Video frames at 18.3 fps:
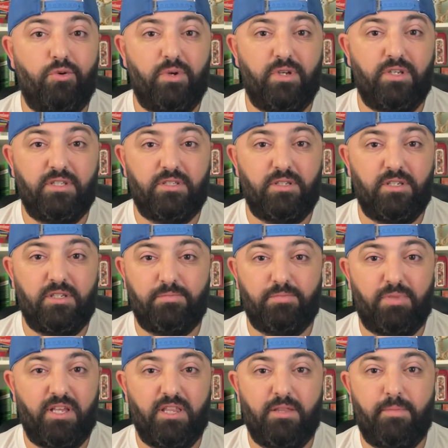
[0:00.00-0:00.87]
is
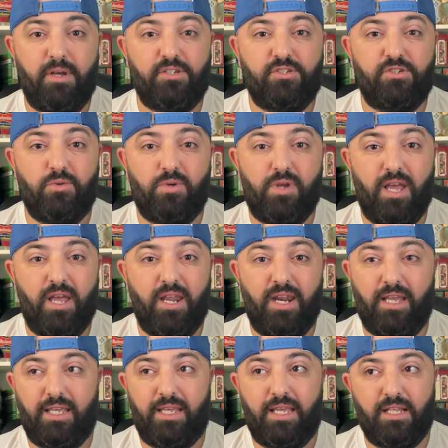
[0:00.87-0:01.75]
play the best you can
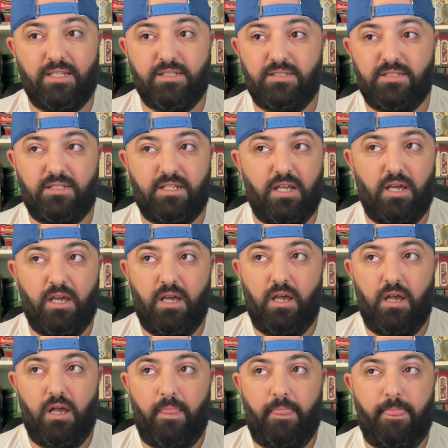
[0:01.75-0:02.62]
against
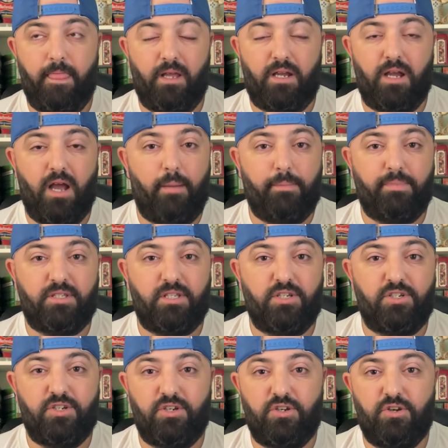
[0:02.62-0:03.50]
the
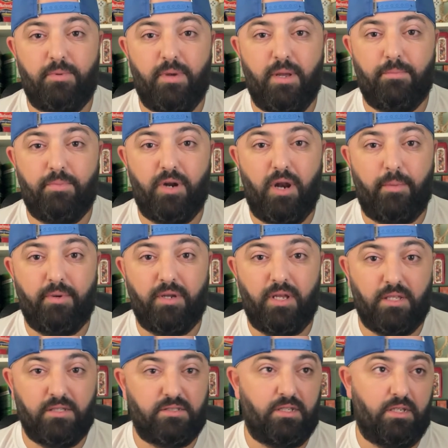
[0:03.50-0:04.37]
competition you're being put up
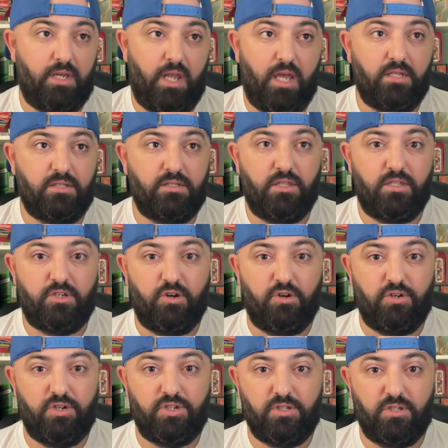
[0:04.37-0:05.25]
against. And yeah, he's in the
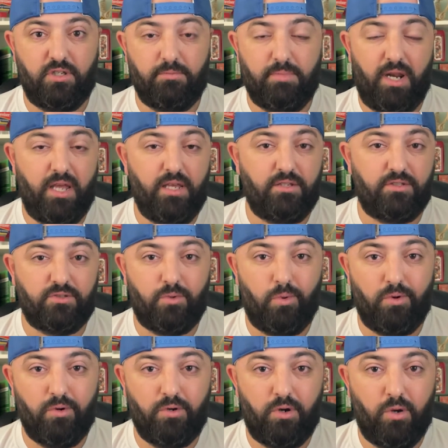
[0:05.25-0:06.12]
Turkish league, but hey, he's
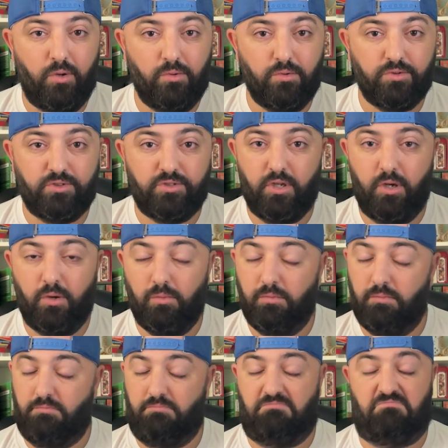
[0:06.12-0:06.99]
scoring goals, so
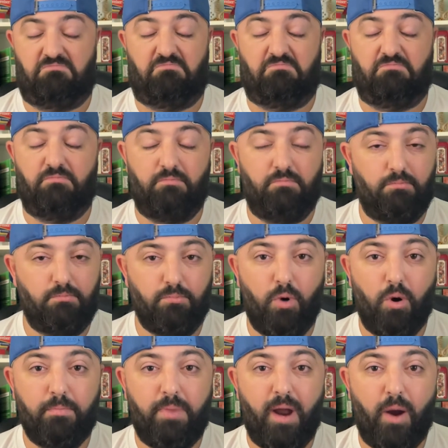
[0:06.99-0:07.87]

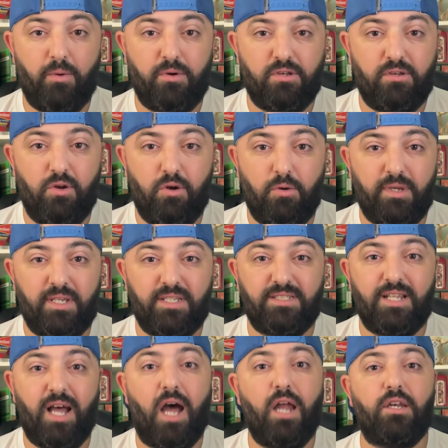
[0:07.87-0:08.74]
more power to him. He's
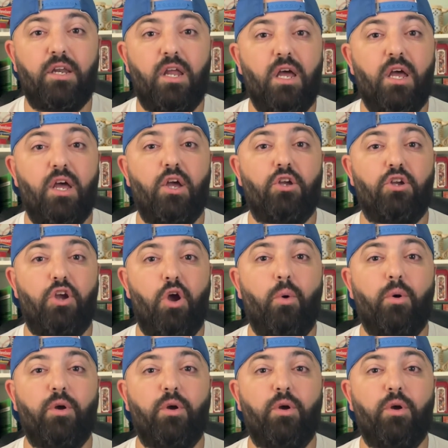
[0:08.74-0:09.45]
not going